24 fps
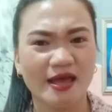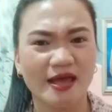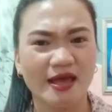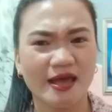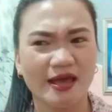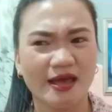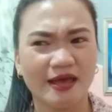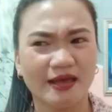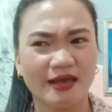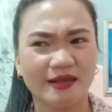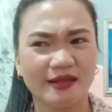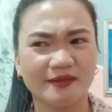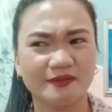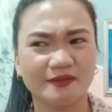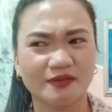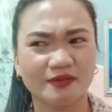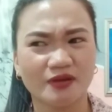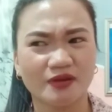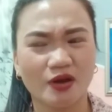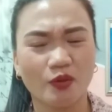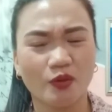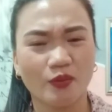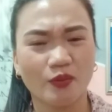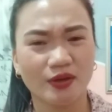
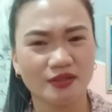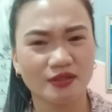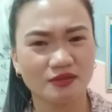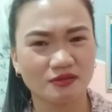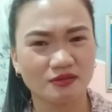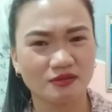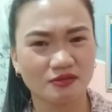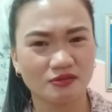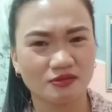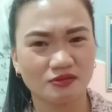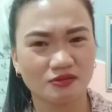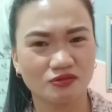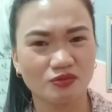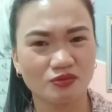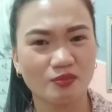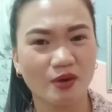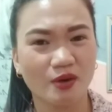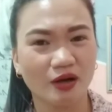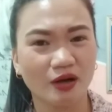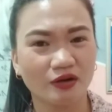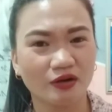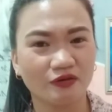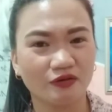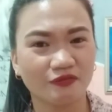and I want to
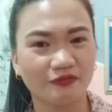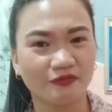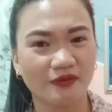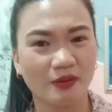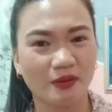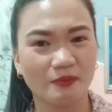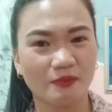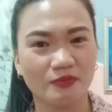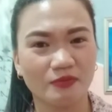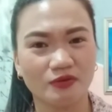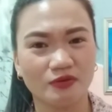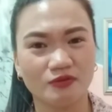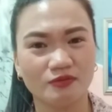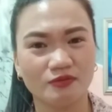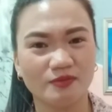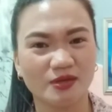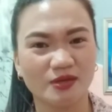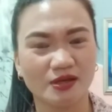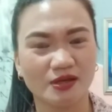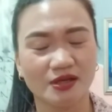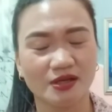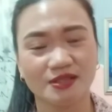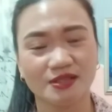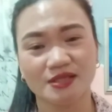borrow from you
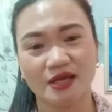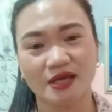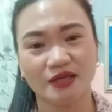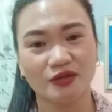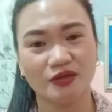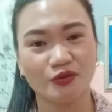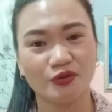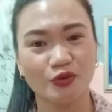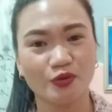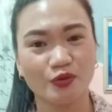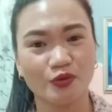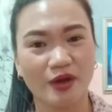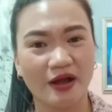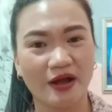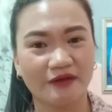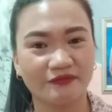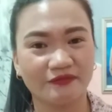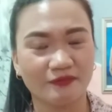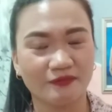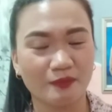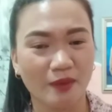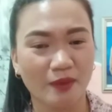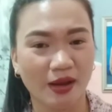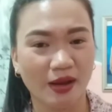because I know you
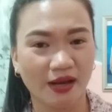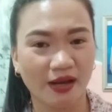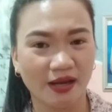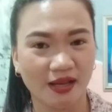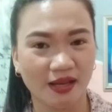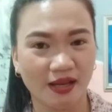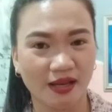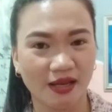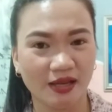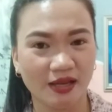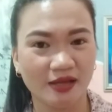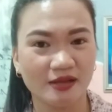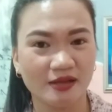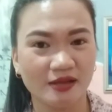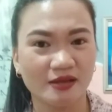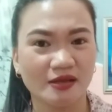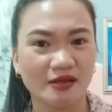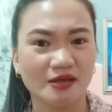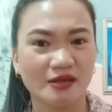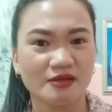have money.